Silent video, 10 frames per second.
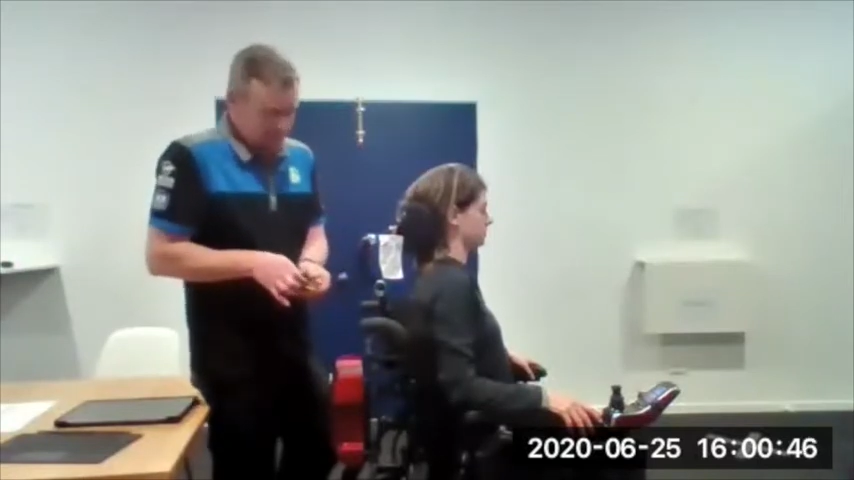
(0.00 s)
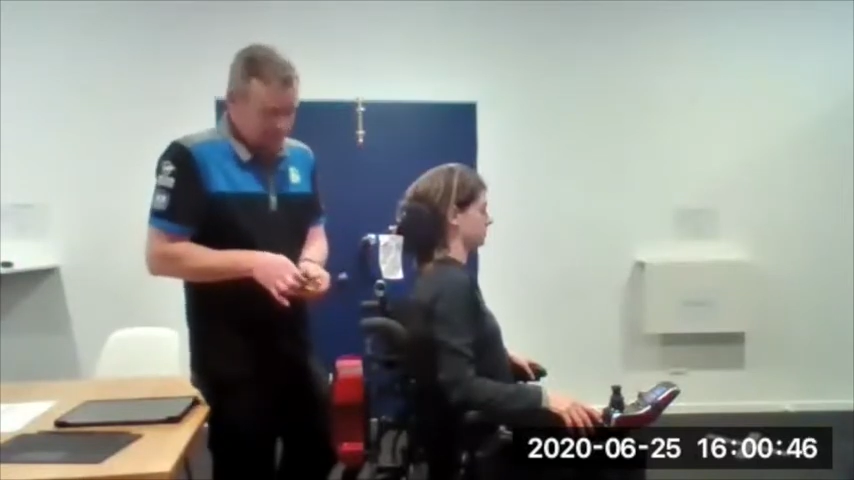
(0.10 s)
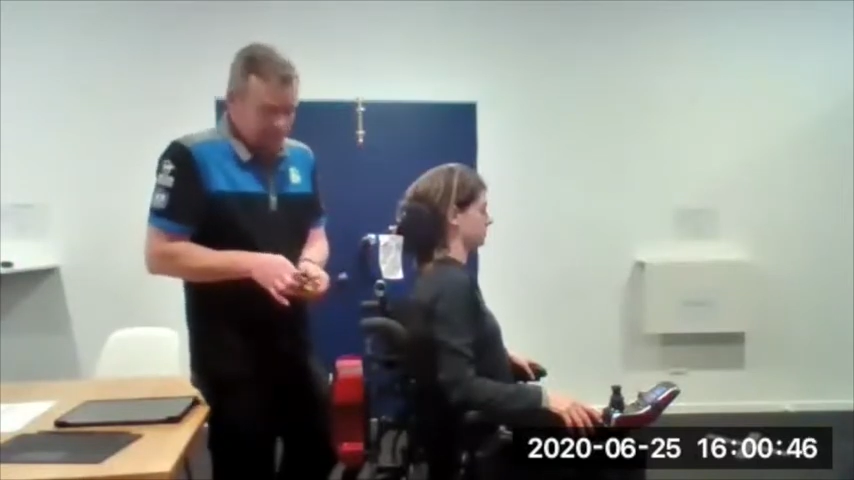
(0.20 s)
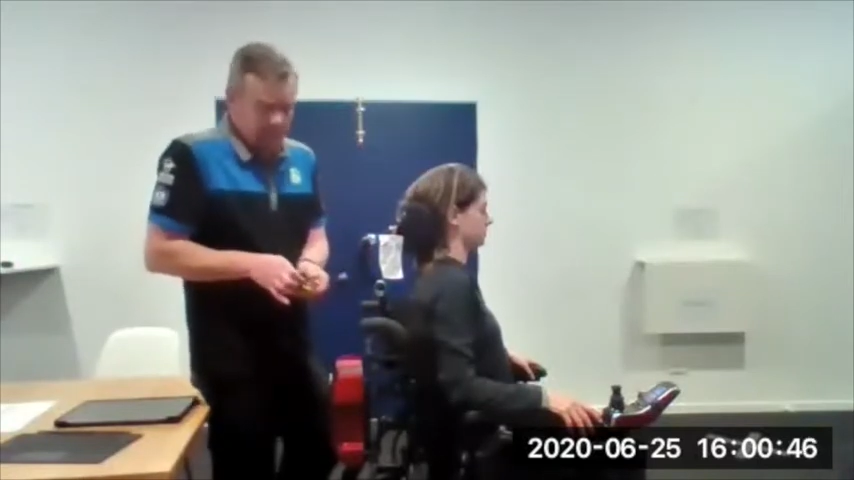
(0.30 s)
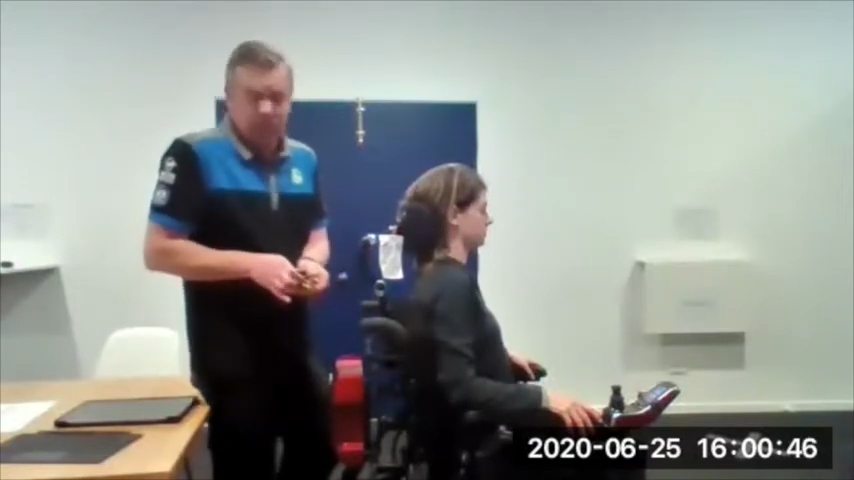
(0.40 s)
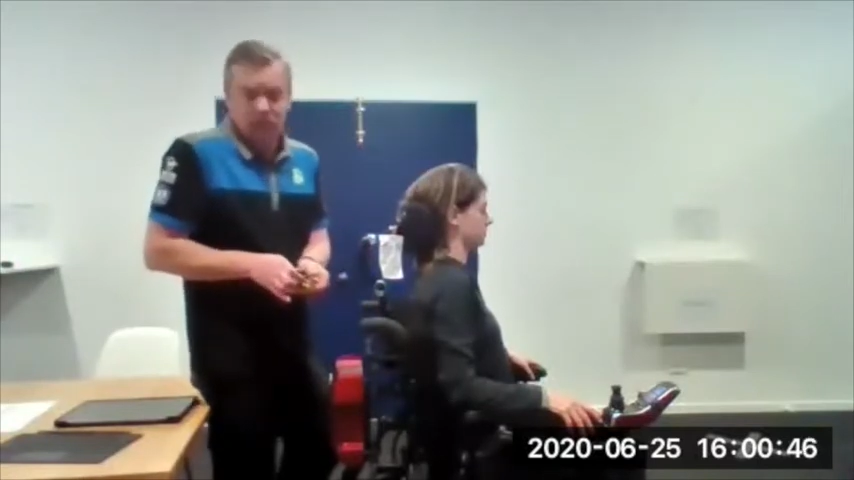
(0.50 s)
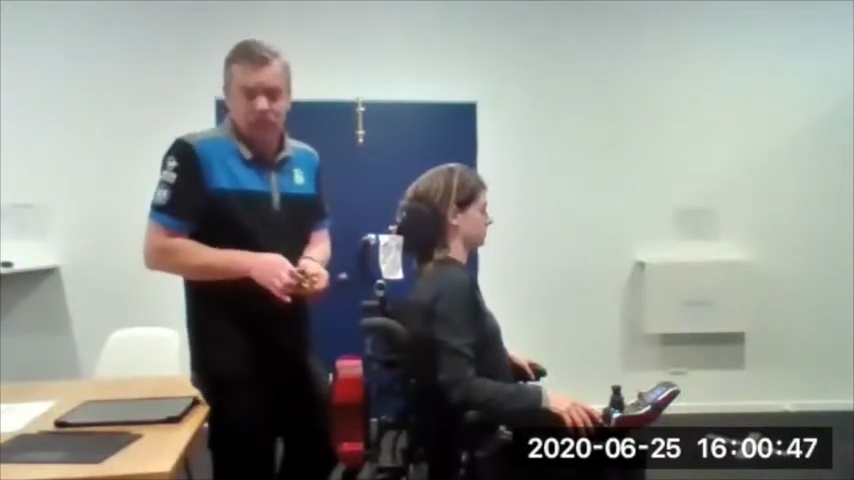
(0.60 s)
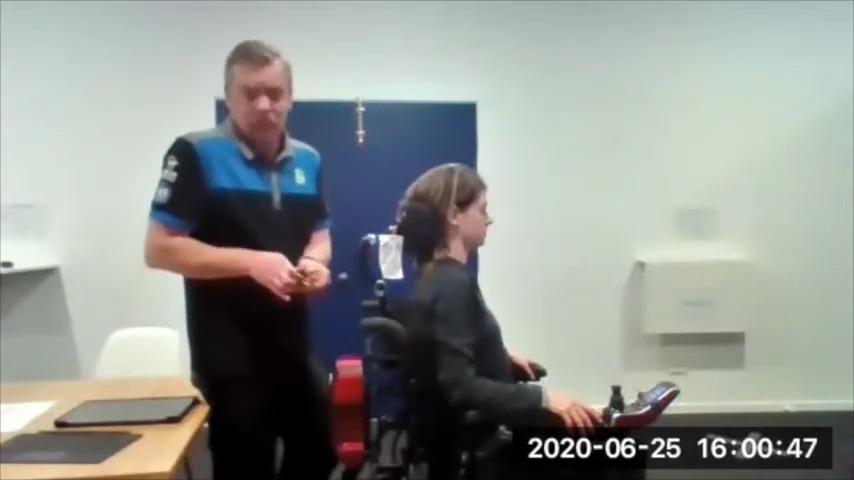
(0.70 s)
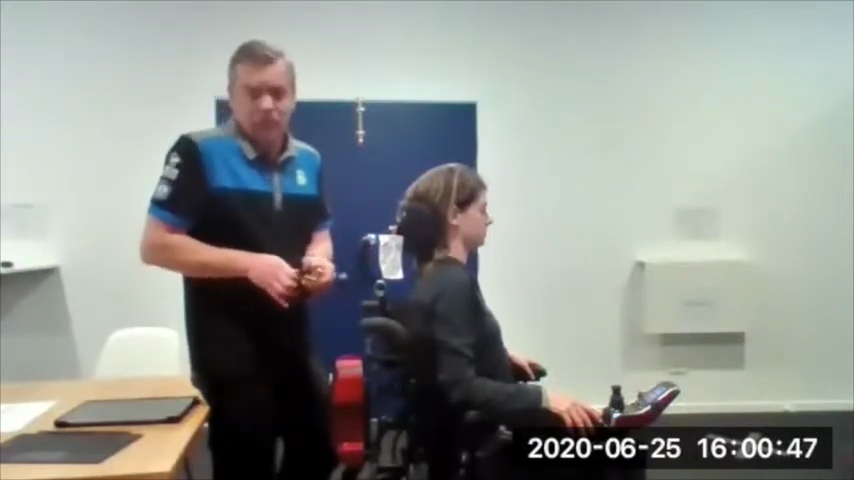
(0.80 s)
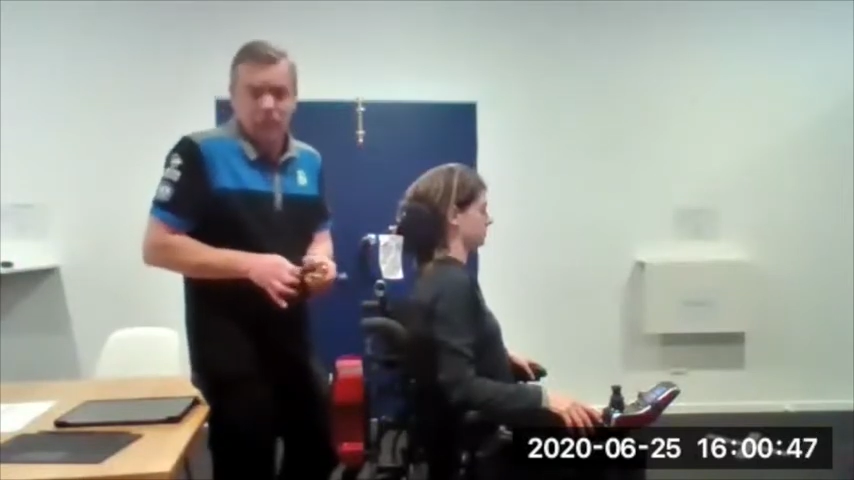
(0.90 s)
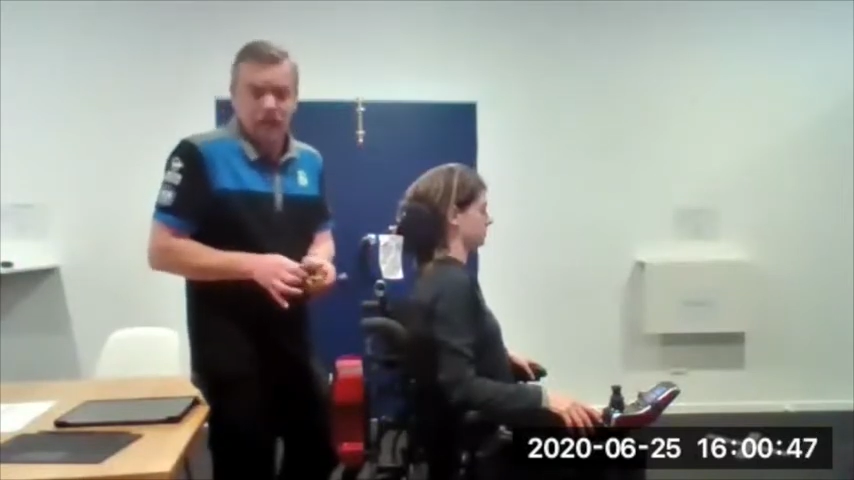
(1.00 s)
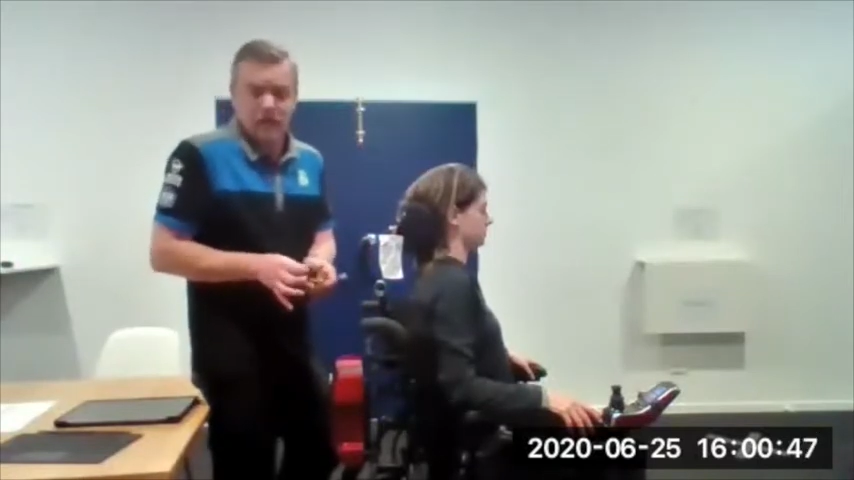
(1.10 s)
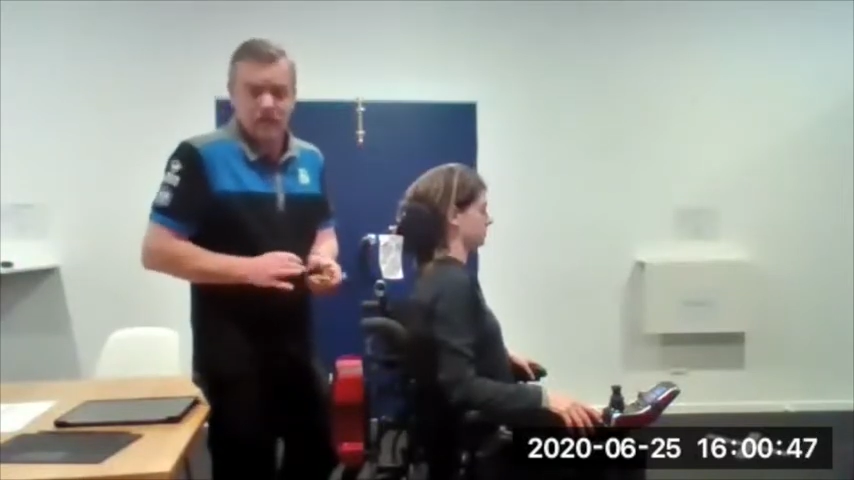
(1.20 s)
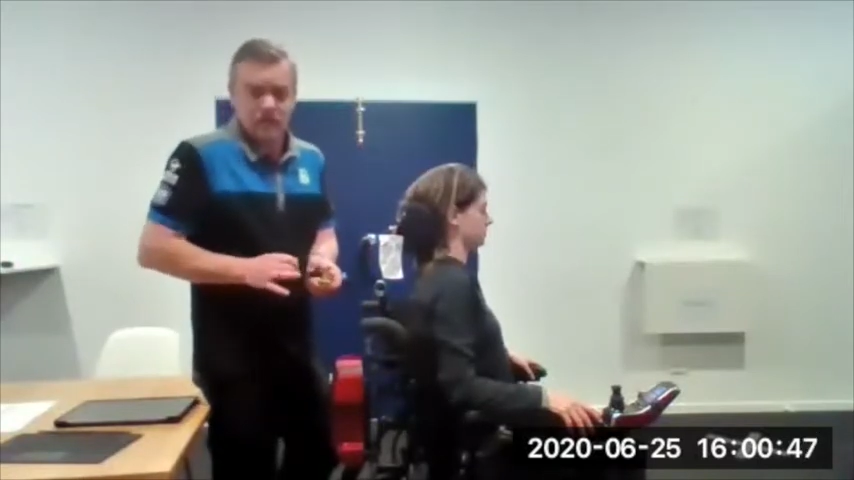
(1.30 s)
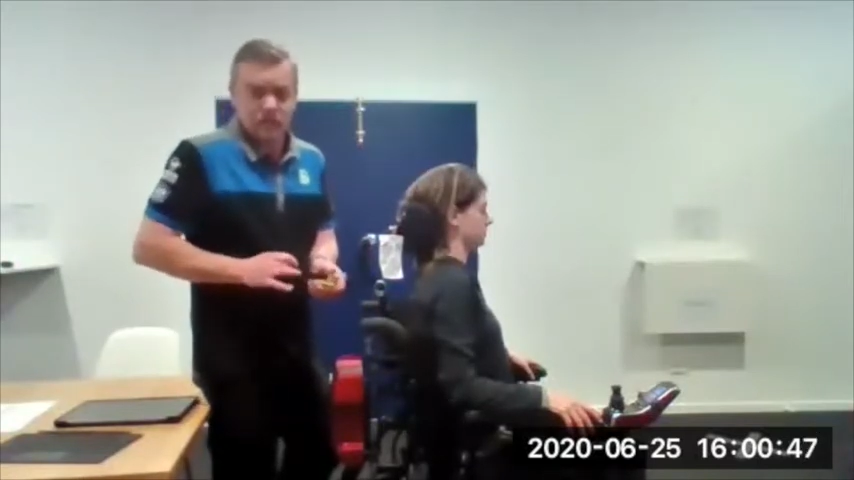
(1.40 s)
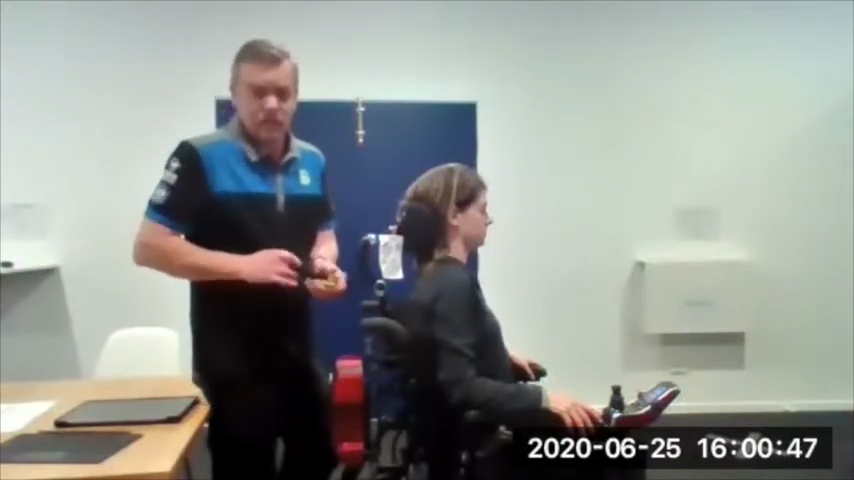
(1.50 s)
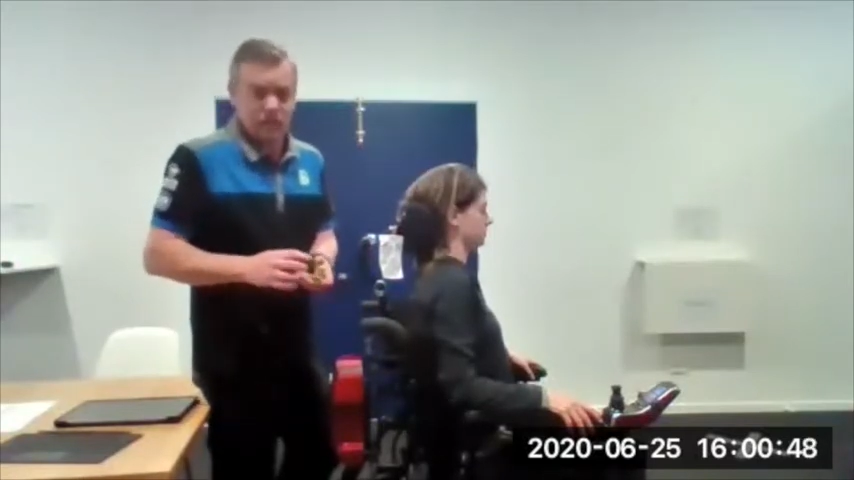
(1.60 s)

please have a little bit of patience with